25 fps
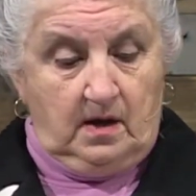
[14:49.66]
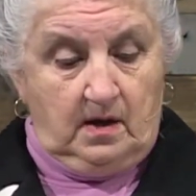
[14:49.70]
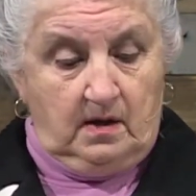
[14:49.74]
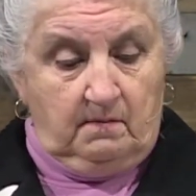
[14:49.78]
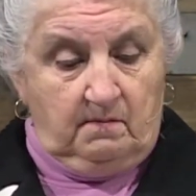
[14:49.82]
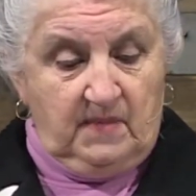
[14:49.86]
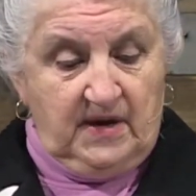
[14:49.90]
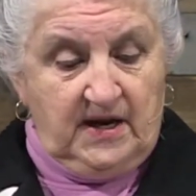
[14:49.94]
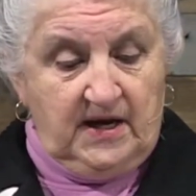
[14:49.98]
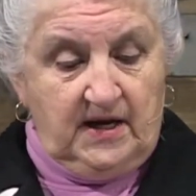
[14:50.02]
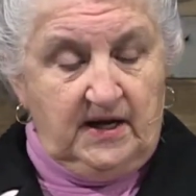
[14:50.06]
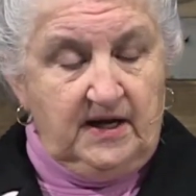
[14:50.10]

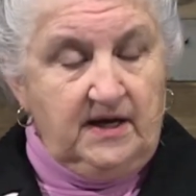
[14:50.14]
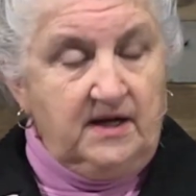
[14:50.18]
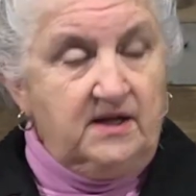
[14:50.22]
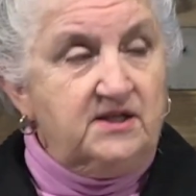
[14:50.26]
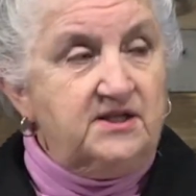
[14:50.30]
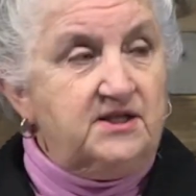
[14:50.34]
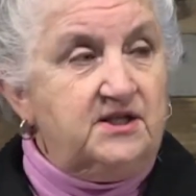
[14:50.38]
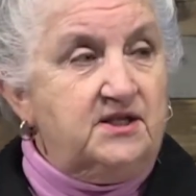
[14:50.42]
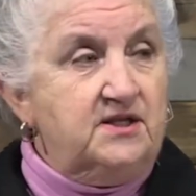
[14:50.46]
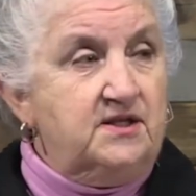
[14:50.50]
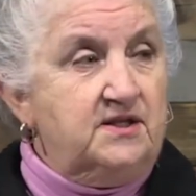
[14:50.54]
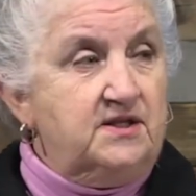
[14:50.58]
in many
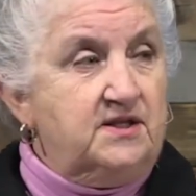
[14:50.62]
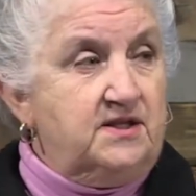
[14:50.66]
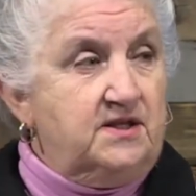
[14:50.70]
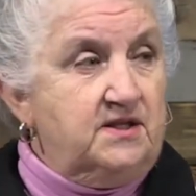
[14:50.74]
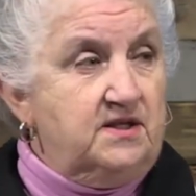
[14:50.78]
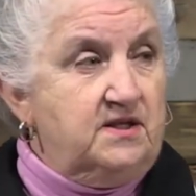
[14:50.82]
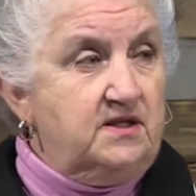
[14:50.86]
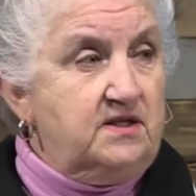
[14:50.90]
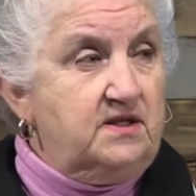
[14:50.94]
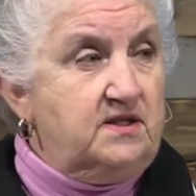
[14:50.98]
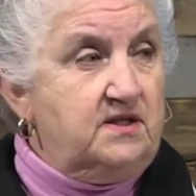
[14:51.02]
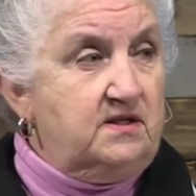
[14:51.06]

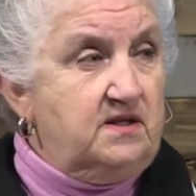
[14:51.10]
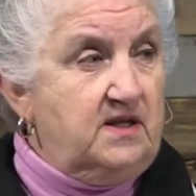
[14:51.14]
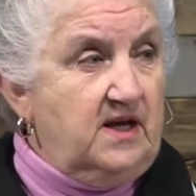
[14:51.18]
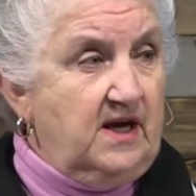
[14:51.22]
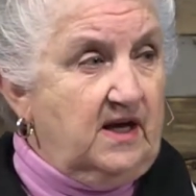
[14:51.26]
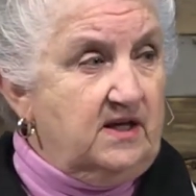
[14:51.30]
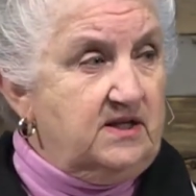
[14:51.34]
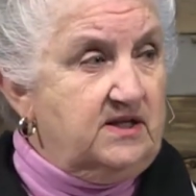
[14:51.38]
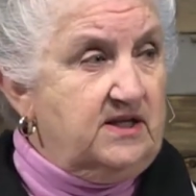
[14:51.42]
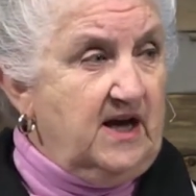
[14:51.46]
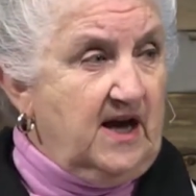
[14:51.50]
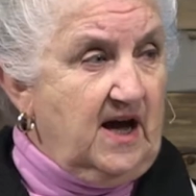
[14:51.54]
instances
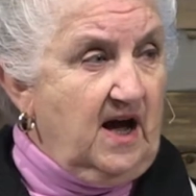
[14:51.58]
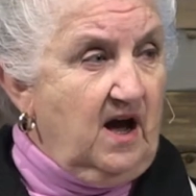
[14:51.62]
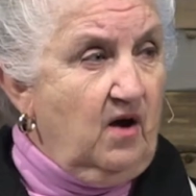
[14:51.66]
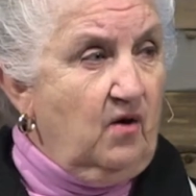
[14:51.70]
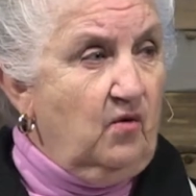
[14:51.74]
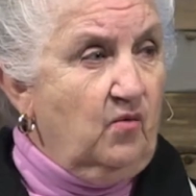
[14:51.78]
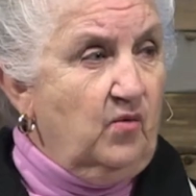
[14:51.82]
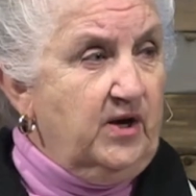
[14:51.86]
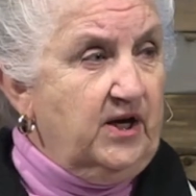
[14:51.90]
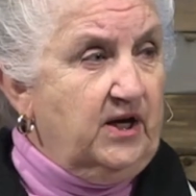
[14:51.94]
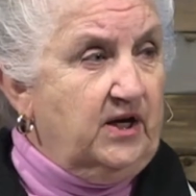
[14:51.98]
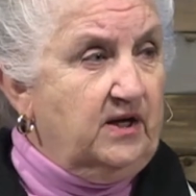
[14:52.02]
that's
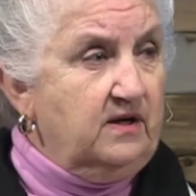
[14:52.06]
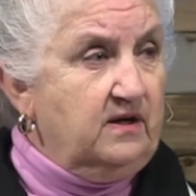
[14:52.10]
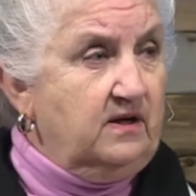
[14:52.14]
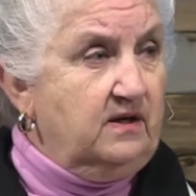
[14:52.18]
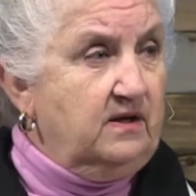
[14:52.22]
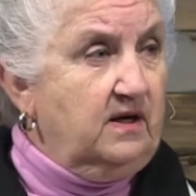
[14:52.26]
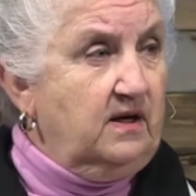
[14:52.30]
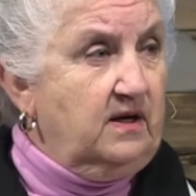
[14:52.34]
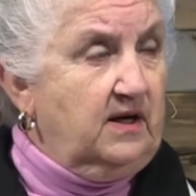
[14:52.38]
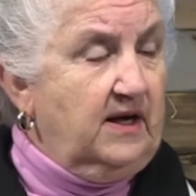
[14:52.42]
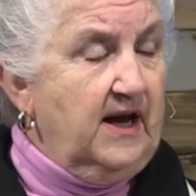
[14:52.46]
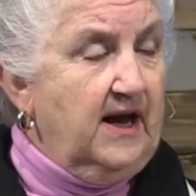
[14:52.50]
how we
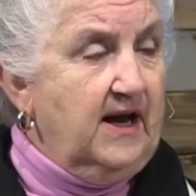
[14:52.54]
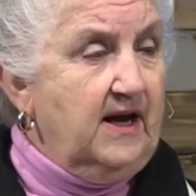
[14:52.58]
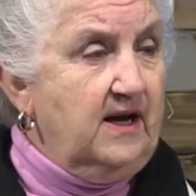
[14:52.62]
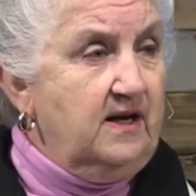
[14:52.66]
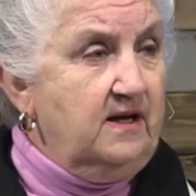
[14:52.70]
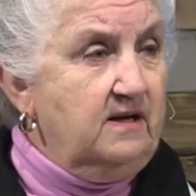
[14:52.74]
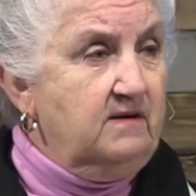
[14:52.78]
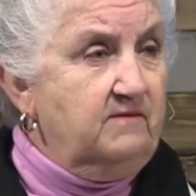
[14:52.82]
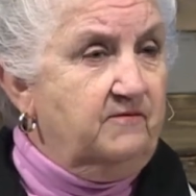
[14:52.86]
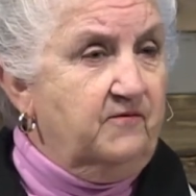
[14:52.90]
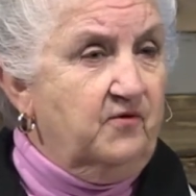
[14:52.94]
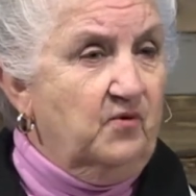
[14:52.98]
can
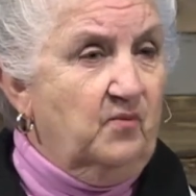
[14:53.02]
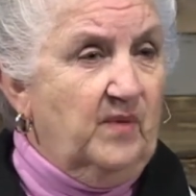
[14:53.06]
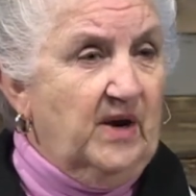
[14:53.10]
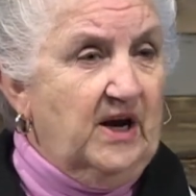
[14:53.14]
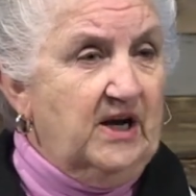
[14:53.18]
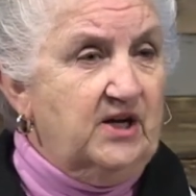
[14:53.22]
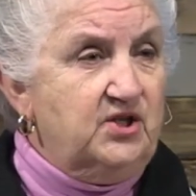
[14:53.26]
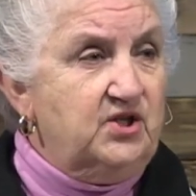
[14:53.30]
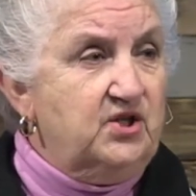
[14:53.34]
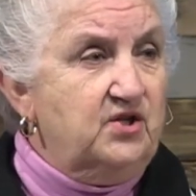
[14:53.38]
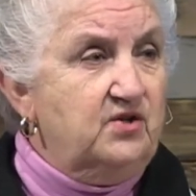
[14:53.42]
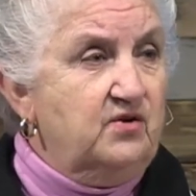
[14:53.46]
gain
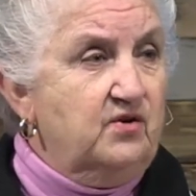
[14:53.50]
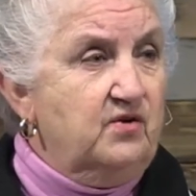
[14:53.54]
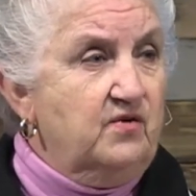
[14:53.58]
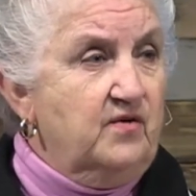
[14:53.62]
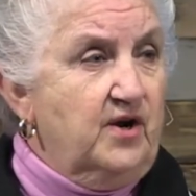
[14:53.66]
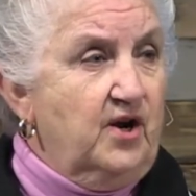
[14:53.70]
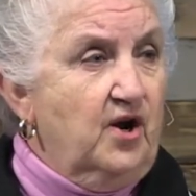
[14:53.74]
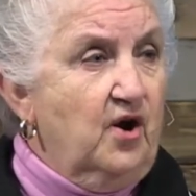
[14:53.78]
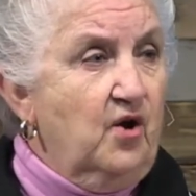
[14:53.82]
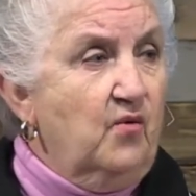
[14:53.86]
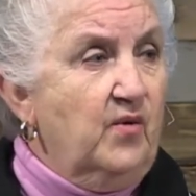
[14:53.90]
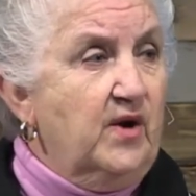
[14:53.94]
information
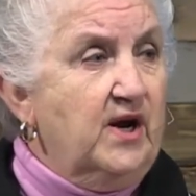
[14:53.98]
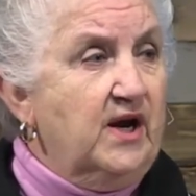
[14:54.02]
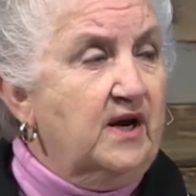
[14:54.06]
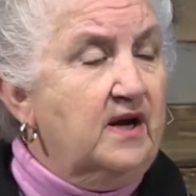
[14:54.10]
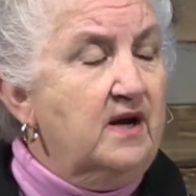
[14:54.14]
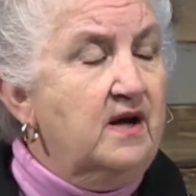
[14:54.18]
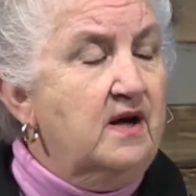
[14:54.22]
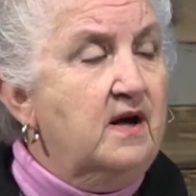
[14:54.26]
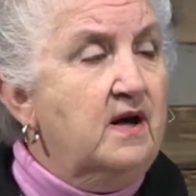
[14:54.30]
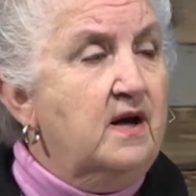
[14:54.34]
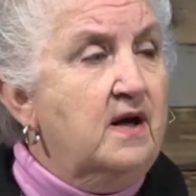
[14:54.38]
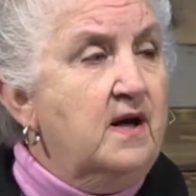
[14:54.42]
or
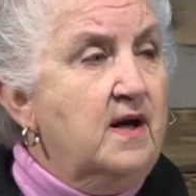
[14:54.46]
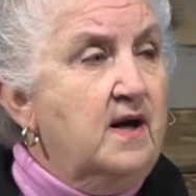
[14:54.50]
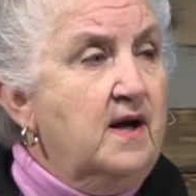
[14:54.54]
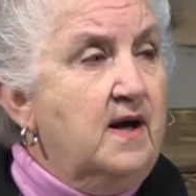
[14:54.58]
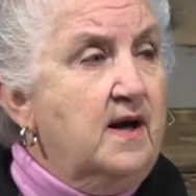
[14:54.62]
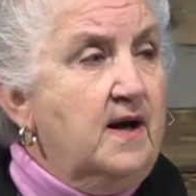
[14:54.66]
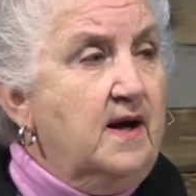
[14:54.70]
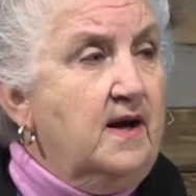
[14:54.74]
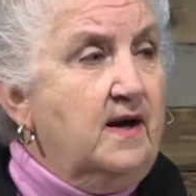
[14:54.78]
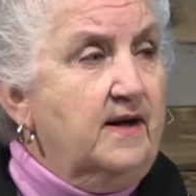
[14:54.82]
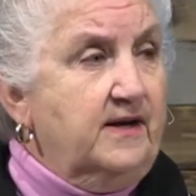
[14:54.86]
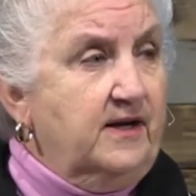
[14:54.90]
knowing
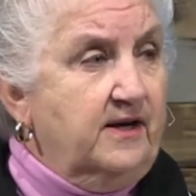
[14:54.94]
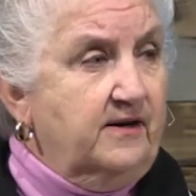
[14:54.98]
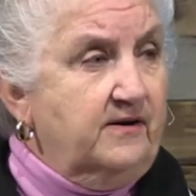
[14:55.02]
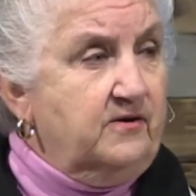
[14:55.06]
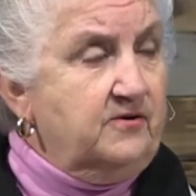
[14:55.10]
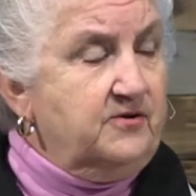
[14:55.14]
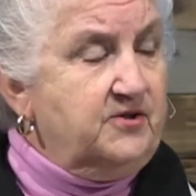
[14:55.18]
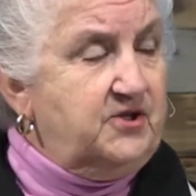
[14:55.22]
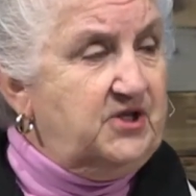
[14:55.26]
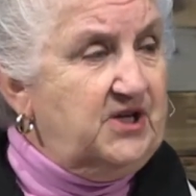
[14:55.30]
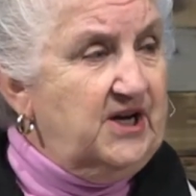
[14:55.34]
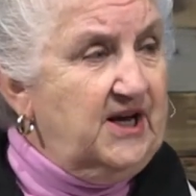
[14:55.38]
and
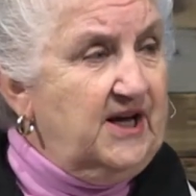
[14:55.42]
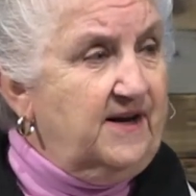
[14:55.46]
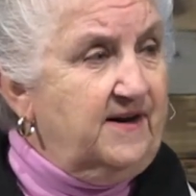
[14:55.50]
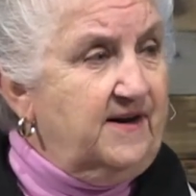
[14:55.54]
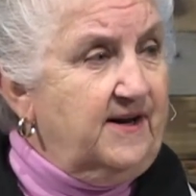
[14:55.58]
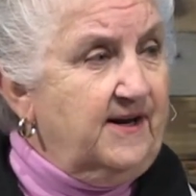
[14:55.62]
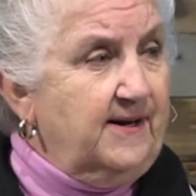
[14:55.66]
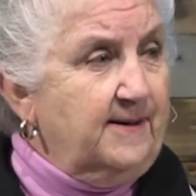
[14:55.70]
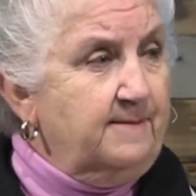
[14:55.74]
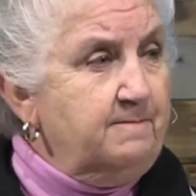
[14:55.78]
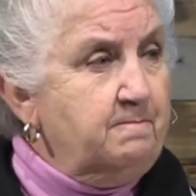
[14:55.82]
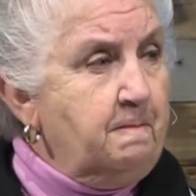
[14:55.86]

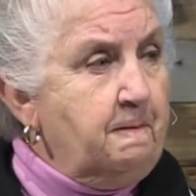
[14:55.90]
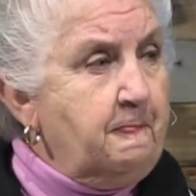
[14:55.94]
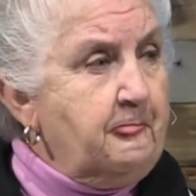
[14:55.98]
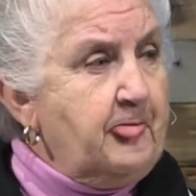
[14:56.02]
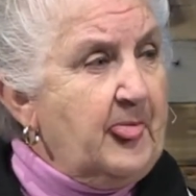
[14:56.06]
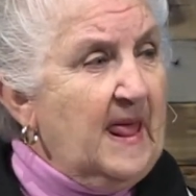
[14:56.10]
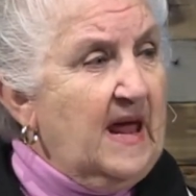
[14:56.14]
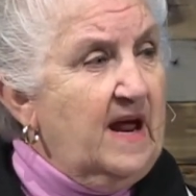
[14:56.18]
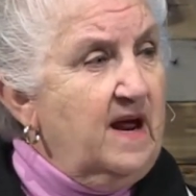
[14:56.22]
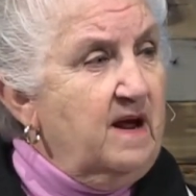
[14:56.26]
understanding,